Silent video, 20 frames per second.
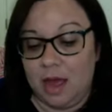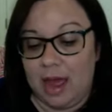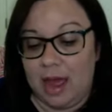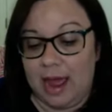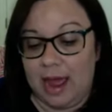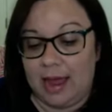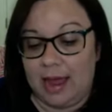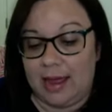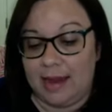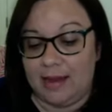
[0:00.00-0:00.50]

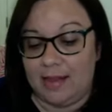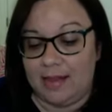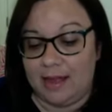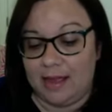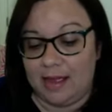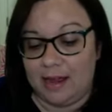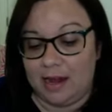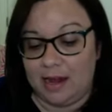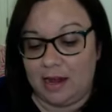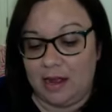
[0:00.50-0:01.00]
And
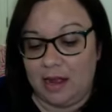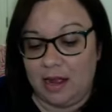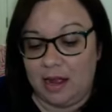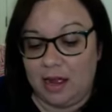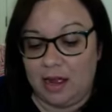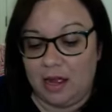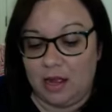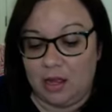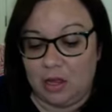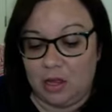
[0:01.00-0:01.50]
then
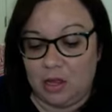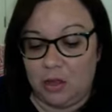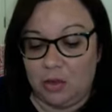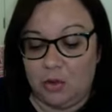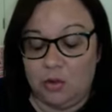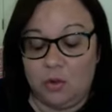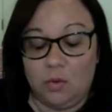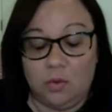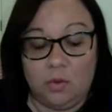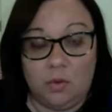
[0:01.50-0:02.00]

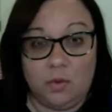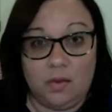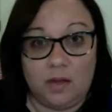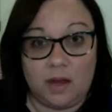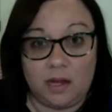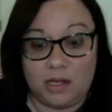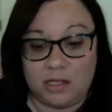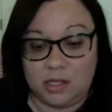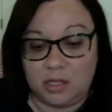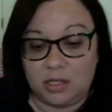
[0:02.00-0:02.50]
you, the
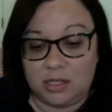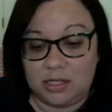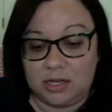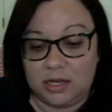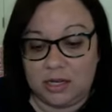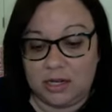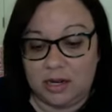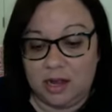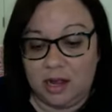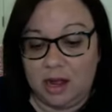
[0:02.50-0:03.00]

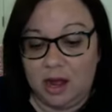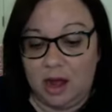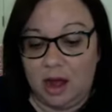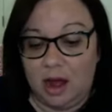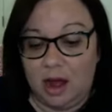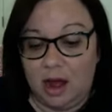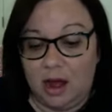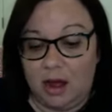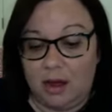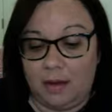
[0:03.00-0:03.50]
consultant,
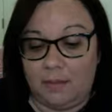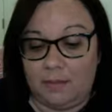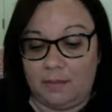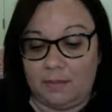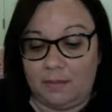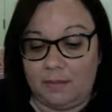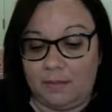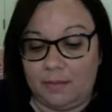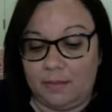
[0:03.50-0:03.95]
um,